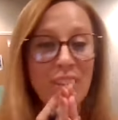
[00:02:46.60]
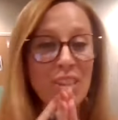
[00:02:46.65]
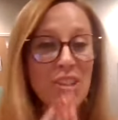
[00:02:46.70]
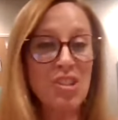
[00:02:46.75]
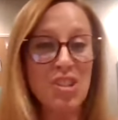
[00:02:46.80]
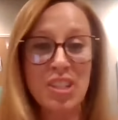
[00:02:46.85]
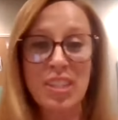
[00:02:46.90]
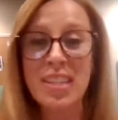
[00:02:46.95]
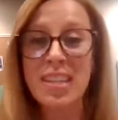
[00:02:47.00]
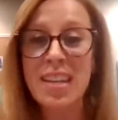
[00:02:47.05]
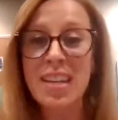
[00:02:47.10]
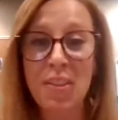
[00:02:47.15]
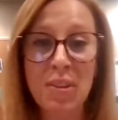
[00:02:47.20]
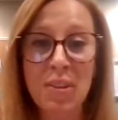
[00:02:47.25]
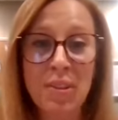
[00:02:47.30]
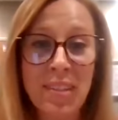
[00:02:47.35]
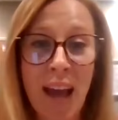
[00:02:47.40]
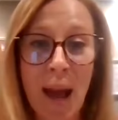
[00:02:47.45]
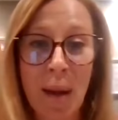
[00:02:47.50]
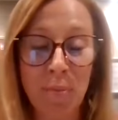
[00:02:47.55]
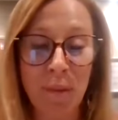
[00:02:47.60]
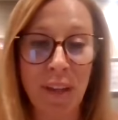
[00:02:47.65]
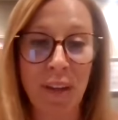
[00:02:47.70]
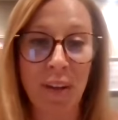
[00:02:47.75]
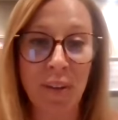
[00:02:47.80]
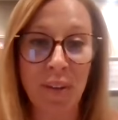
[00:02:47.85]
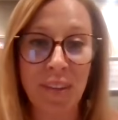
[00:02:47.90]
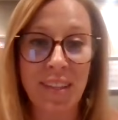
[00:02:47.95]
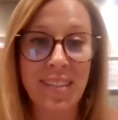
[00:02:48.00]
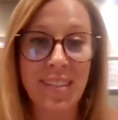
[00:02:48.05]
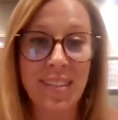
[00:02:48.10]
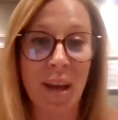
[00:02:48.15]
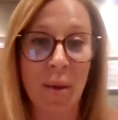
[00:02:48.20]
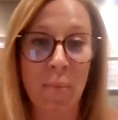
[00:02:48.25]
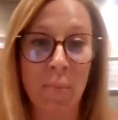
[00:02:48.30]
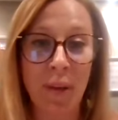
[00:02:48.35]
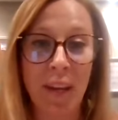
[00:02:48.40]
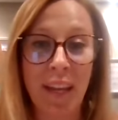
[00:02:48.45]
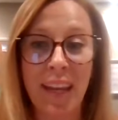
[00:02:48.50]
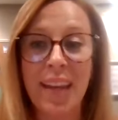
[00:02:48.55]
She's another top leader in this
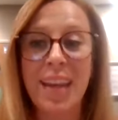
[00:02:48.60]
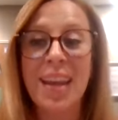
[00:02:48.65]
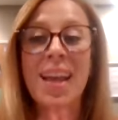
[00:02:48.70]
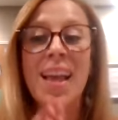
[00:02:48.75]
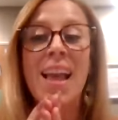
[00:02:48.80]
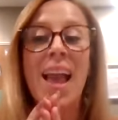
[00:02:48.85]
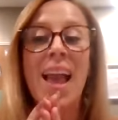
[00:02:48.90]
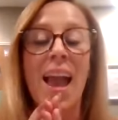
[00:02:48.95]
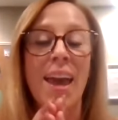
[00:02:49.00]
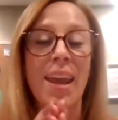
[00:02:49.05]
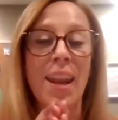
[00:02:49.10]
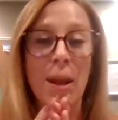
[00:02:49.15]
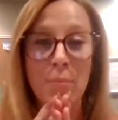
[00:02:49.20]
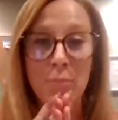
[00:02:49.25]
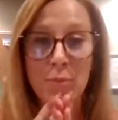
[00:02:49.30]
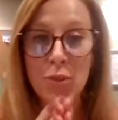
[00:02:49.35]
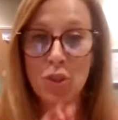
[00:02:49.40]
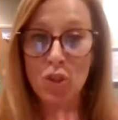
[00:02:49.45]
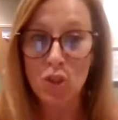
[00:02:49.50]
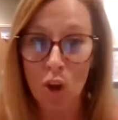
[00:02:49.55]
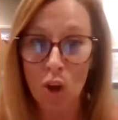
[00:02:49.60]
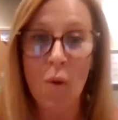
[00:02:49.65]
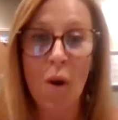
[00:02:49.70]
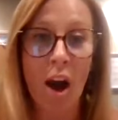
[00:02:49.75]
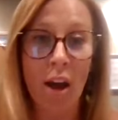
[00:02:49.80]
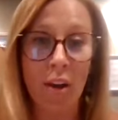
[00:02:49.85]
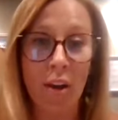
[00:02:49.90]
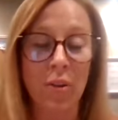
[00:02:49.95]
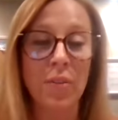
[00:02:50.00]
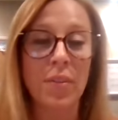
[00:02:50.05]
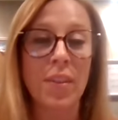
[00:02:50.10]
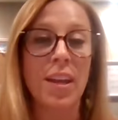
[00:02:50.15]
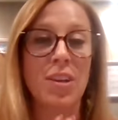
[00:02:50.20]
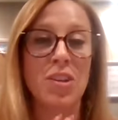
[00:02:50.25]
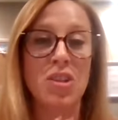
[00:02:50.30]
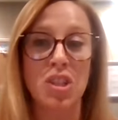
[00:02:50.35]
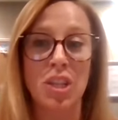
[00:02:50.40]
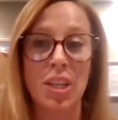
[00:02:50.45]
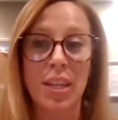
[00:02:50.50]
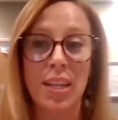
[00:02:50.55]
company, and I'm so honored
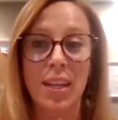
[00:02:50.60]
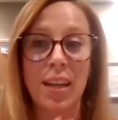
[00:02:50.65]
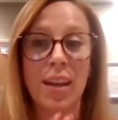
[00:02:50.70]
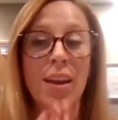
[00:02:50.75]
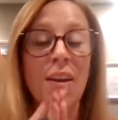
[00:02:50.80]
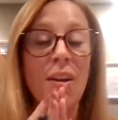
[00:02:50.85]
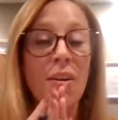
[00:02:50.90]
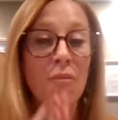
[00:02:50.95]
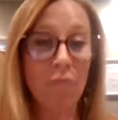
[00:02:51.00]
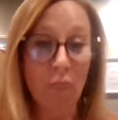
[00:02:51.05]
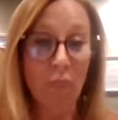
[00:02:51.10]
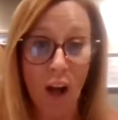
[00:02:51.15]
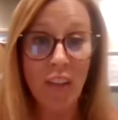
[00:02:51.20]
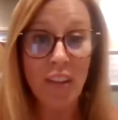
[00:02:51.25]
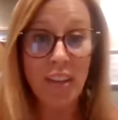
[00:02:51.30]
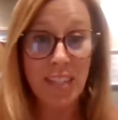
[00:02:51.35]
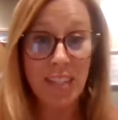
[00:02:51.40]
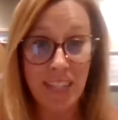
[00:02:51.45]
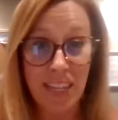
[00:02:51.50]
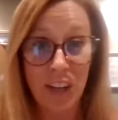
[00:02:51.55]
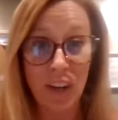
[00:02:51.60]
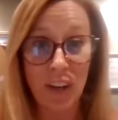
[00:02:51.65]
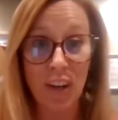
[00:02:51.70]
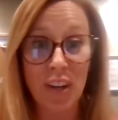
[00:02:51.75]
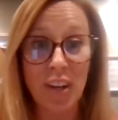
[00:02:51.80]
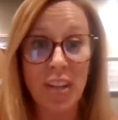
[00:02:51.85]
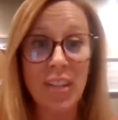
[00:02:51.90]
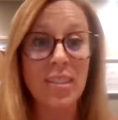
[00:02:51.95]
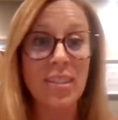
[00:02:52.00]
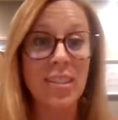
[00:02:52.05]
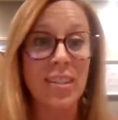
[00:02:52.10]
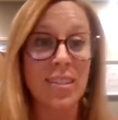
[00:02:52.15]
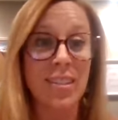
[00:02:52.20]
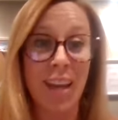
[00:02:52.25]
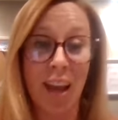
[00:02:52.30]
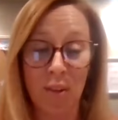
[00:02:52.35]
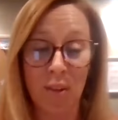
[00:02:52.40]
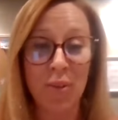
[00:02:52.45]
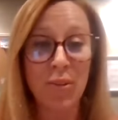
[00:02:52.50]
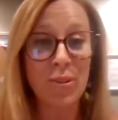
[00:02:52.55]
that she volunteered to
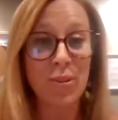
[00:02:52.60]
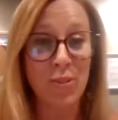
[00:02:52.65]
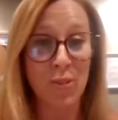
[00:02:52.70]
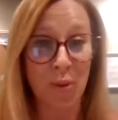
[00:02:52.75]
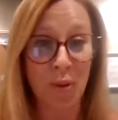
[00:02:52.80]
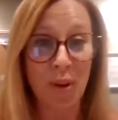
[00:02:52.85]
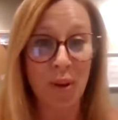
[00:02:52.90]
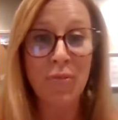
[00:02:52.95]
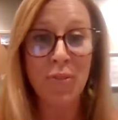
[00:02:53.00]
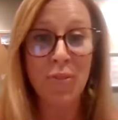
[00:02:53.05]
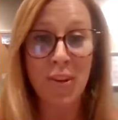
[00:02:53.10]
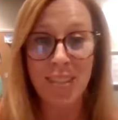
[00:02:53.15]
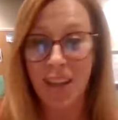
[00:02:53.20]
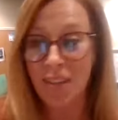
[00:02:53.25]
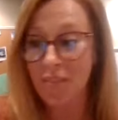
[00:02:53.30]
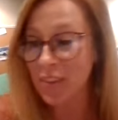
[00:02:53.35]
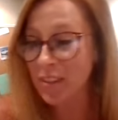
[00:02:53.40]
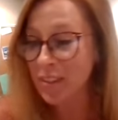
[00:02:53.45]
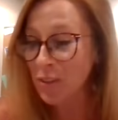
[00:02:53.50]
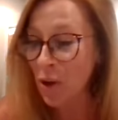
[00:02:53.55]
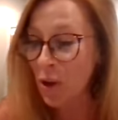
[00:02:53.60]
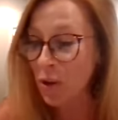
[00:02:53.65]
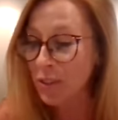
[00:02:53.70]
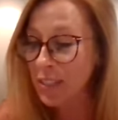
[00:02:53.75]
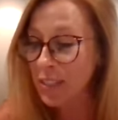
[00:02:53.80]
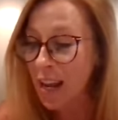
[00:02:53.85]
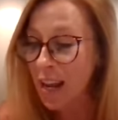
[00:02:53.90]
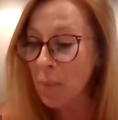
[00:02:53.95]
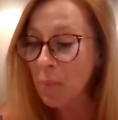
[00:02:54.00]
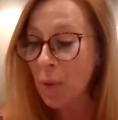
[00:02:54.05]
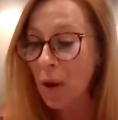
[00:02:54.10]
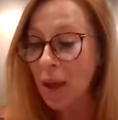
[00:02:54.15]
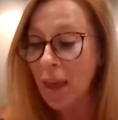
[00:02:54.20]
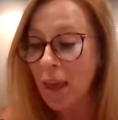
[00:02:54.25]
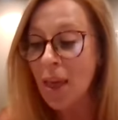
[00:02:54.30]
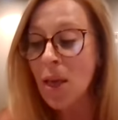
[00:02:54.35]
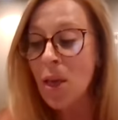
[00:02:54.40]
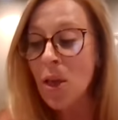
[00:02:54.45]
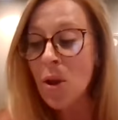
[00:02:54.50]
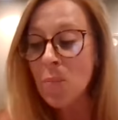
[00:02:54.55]
tell her story for us on this call tonight. But
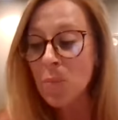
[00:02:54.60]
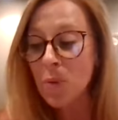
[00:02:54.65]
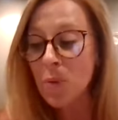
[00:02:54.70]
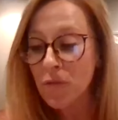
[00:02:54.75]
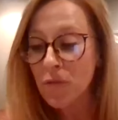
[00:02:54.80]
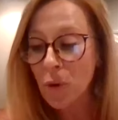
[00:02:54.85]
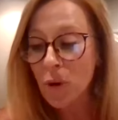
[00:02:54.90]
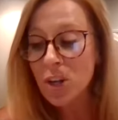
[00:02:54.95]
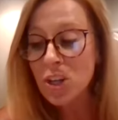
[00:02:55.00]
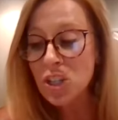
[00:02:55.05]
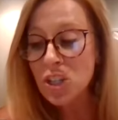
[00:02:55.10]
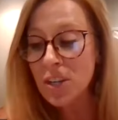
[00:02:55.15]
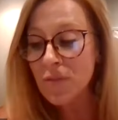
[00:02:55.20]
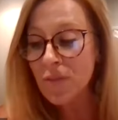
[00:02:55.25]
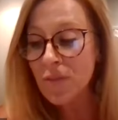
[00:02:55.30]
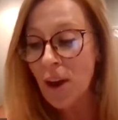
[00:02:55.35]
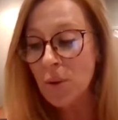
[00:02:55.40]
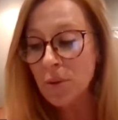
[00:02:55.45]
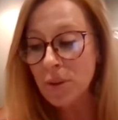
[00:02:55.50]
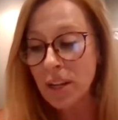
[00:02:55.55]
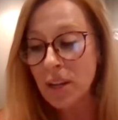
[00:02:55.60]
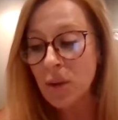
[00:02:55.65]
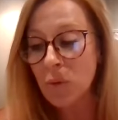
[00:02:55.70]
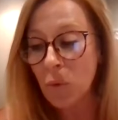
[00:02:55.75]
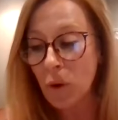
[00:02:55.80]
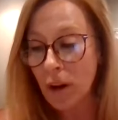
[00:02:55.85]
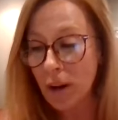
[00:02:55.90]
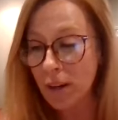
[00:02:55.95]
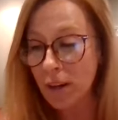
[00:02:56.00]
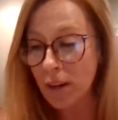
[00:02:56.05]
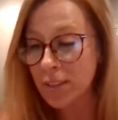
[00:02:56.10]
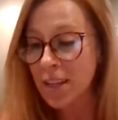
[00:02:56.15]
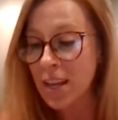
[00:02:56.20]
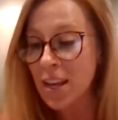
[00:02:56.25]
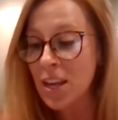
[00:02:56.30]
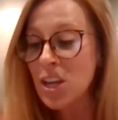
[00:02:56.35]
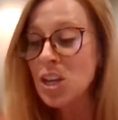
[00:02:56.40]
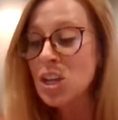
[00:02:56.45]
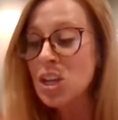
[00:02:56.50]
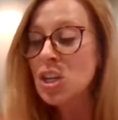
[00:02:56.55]
before she found It Works,
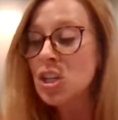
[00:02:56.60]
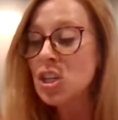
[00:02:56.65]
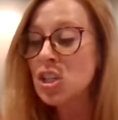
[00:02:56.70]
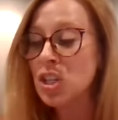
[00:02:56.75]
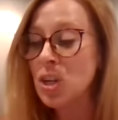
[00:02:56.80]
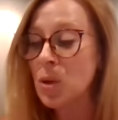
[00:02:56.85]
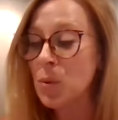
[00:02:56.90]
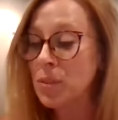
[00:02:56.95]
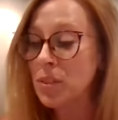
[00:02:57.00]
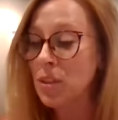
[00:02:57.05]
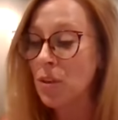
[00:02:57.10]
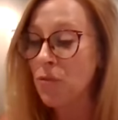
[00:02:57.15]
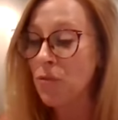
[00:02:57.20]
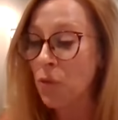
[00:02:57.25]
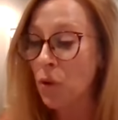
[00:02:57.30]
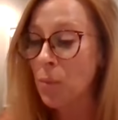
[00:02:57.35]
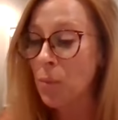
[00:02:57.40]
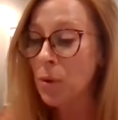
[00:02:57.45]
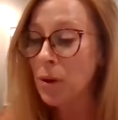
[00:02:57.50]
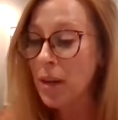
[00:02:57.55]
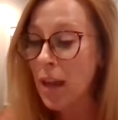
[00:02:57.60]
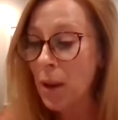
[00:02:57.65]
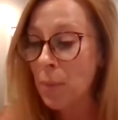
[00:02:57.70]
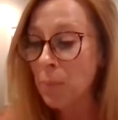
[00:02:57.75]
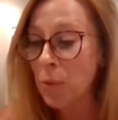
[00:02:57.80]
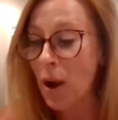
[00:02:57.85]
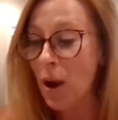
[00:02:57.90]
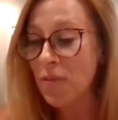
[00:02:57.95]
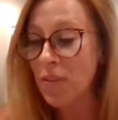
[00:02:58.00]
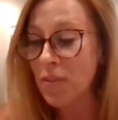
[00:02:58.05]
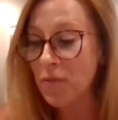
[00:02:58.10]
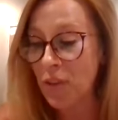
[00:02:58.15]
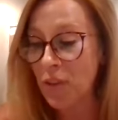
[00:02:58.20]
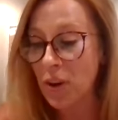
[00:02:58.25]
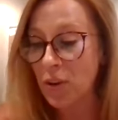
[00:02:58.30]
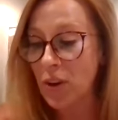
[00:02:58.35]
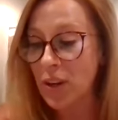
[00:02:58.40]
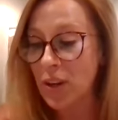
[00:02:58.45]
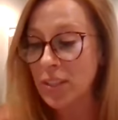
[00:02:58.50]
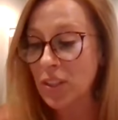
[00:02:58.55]
she was a former nonprofit
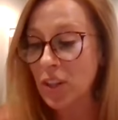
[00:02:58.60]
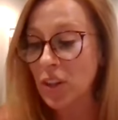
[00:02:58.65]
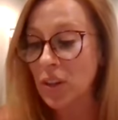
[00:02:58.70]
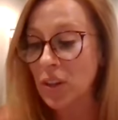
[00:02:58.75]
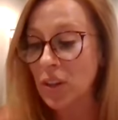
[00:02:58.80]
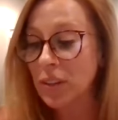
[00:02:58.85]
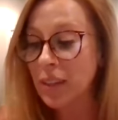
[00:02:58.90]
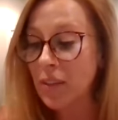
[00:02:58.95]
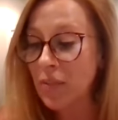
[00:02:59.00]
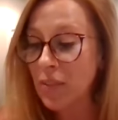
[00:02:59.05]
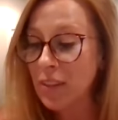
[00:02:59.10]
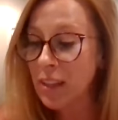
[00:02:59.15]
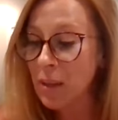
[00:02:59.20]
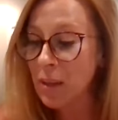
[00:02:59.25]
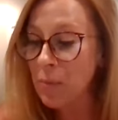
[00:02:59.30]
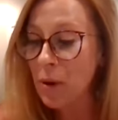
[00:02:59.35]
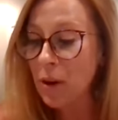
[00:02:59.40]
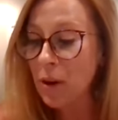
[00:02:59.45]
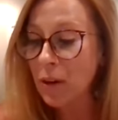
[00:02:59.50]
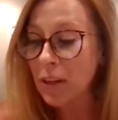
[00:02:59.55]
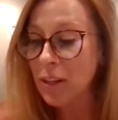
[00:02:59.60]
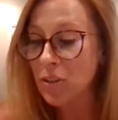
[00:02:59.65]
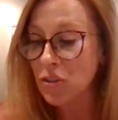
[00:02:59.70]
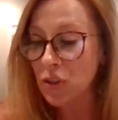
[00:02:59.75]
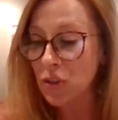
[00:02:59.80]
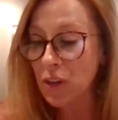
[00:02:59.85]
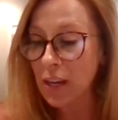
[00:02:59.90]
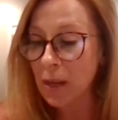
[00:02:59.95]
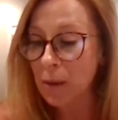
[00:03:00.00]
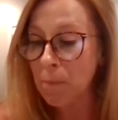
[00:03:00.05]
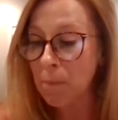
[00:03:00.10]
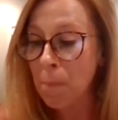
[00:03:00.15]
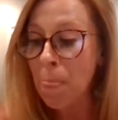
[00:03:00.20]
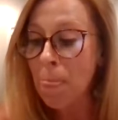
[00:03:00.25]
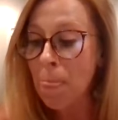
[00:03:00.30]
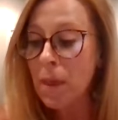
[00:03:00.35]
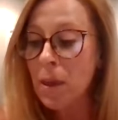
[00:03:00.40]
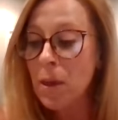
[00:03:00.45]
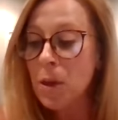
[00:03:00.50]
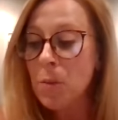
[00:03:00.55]
fundraiser, living the American dream,
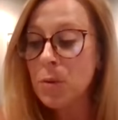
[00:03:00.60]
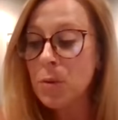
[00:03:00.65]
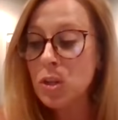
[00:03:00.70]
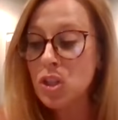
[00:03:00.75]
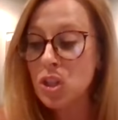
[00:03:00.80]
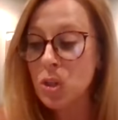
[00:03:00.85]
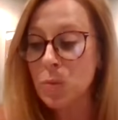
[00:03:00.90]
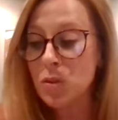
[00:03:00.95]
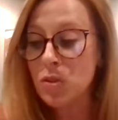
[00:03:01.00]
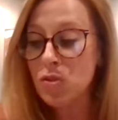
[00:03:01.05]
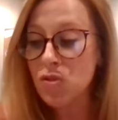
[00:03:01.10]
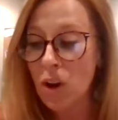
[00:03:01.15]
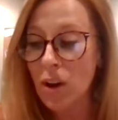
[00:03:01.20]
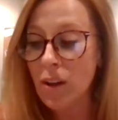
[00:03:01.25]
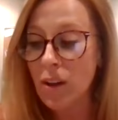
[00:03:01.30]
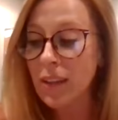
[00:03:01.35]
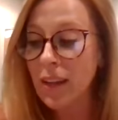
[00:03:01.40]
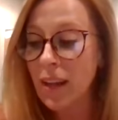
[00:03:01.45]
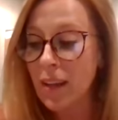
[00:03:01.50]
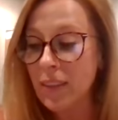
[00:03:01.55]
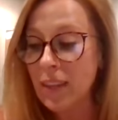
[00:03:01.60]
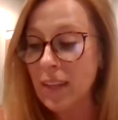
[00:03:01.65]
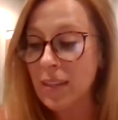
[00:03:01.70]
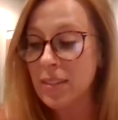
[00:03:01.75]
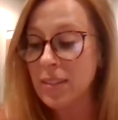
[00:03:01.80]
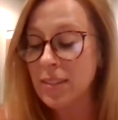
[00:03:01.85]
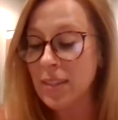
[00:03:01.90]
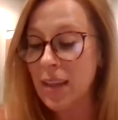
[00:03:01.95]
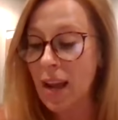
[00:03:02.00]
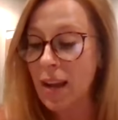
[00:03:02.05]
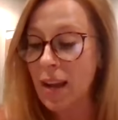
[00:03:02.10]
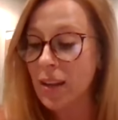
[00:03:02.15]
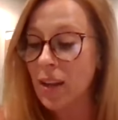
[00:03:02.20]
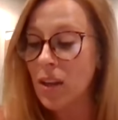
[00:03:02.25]
but she was struggling on the inside.